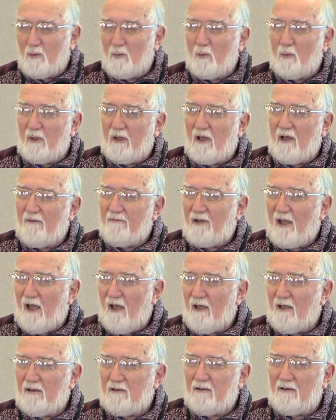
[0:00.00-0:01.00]
have
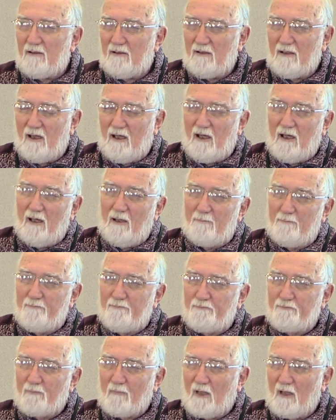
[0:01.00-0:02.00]
had
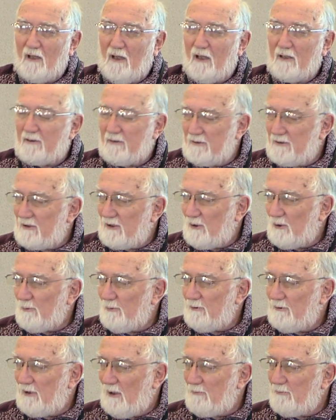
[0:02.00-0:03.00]
a
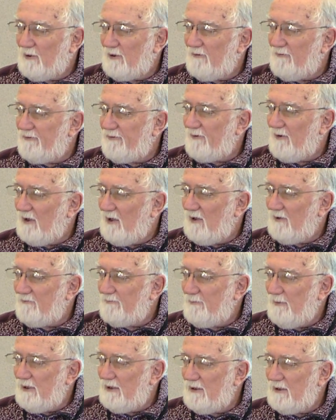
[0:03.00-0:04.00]
considerable number of
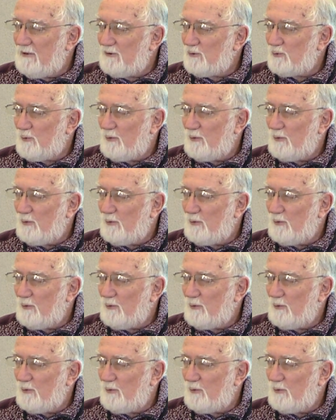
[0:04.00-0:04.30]
meetings